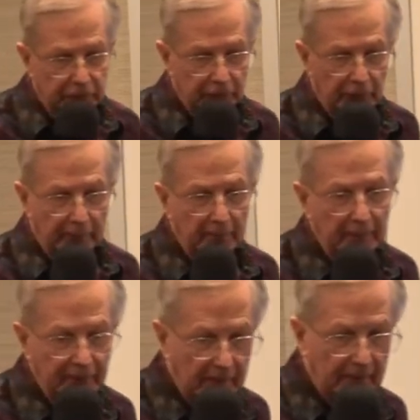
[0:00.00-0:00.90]
to them,
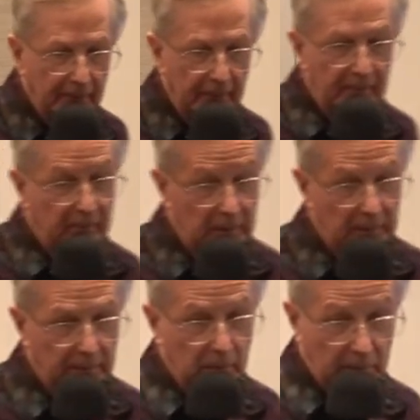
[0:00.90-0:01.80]
if I very well
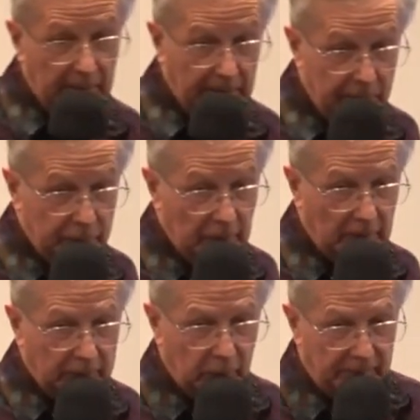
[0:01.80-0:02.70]
know when I do
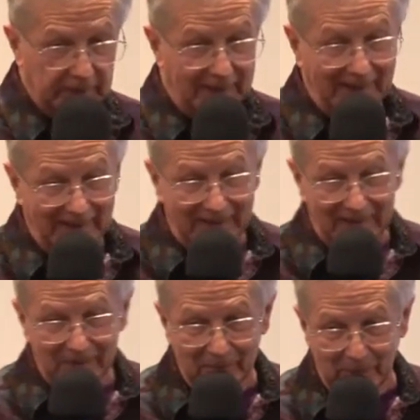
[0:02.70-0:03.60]
talk to them, say,
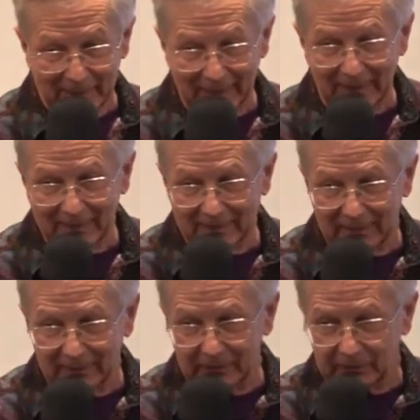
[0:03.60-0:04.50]
but I
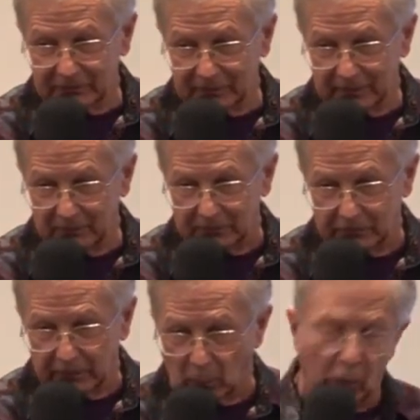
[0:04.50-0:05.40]
can't understand what
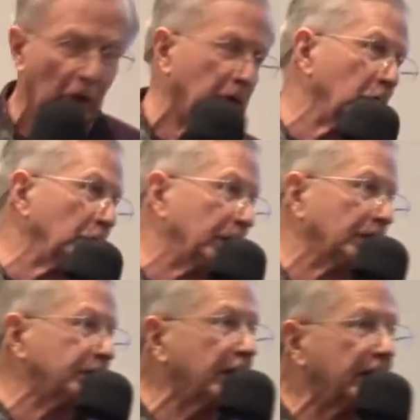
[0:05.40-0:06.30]
you're saying. Well, you
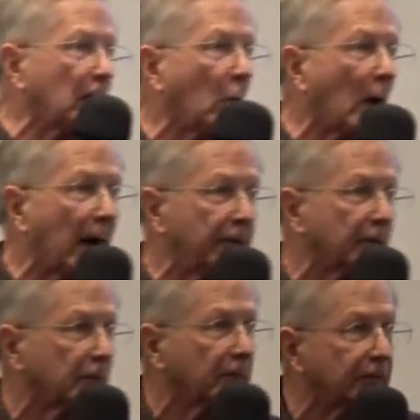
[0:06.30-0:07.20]
just need a
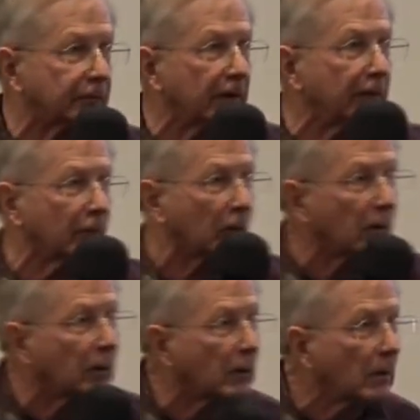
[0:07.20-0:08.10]
wider receiver.
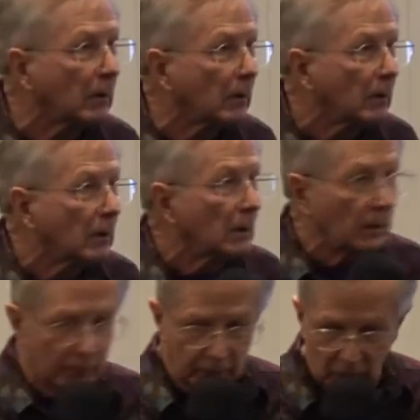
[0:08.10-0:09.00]

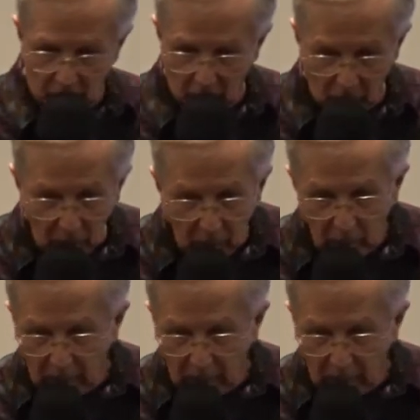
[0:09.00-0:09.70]
No,